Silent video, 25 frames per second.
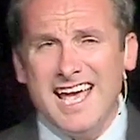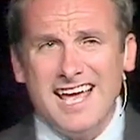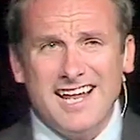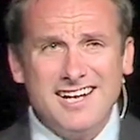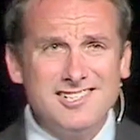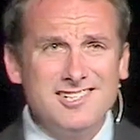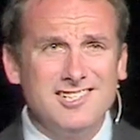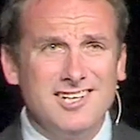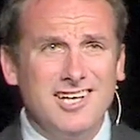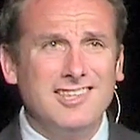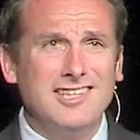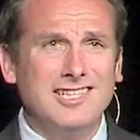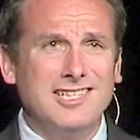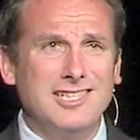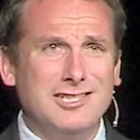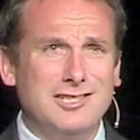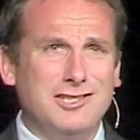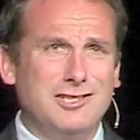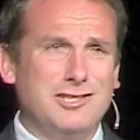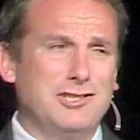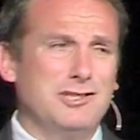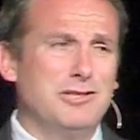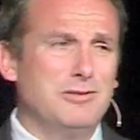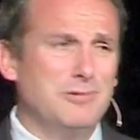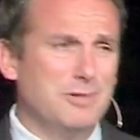It has nothing to
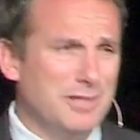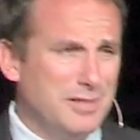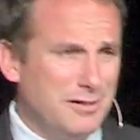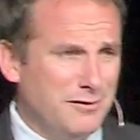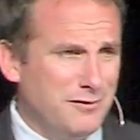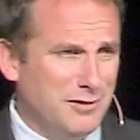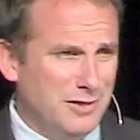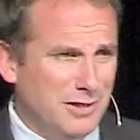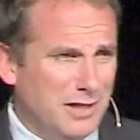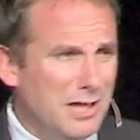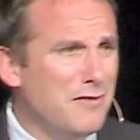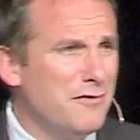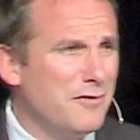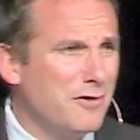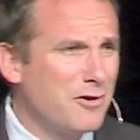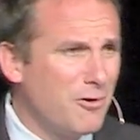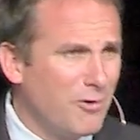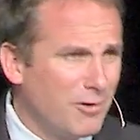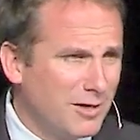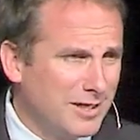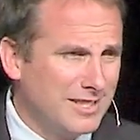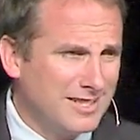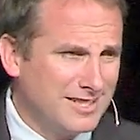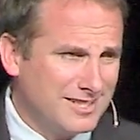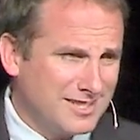do with if you live
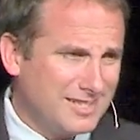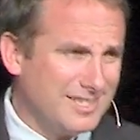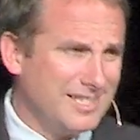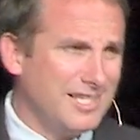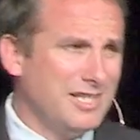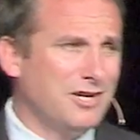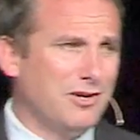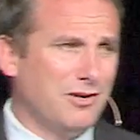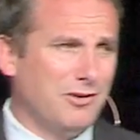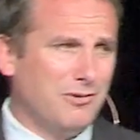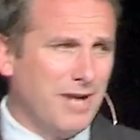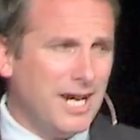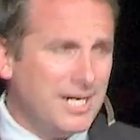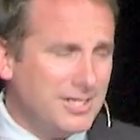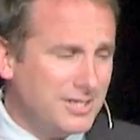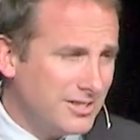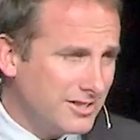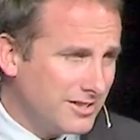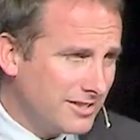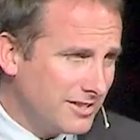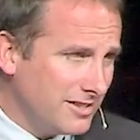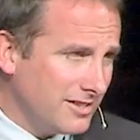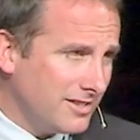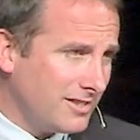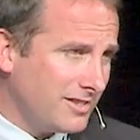according to sin or
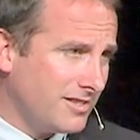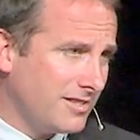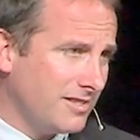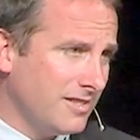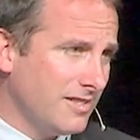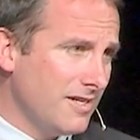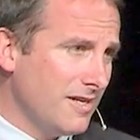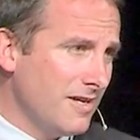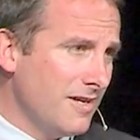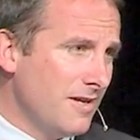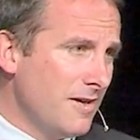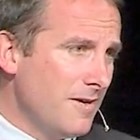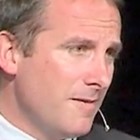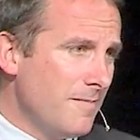righteousness.